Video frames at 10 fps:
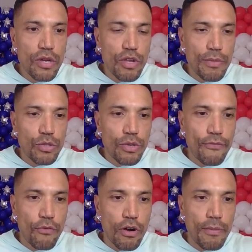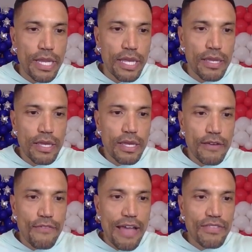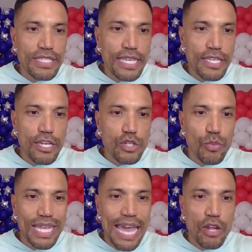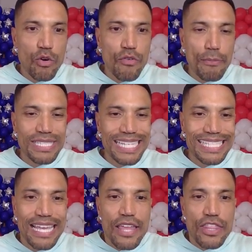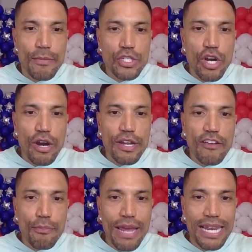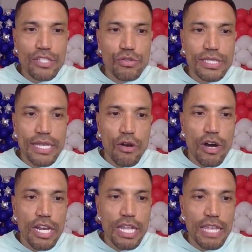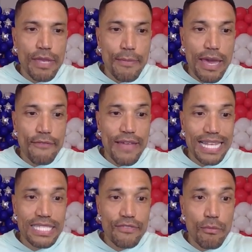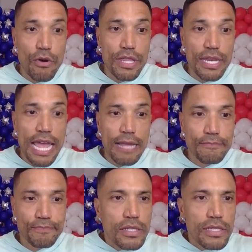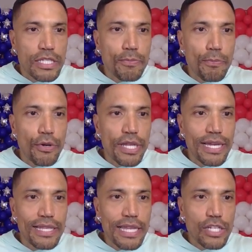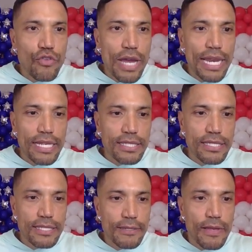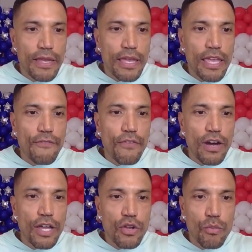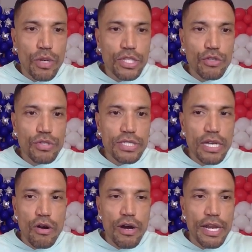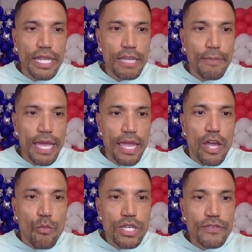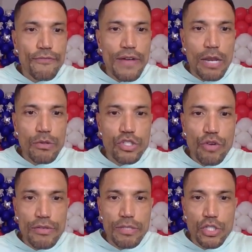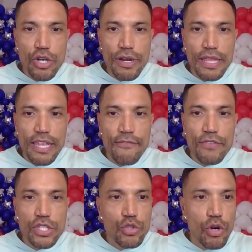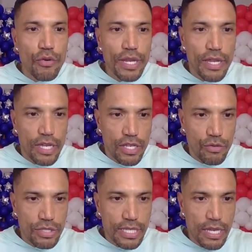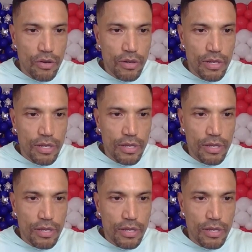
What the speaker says: You've been doing it for a minute. 5 to 10 years. What category represents the majority of products you sell on eBay? Matter of fact, it's even more than that. Let's put electronics. If other, what do you sell on eBay? Which of the following describes the majority of the inventory you sell?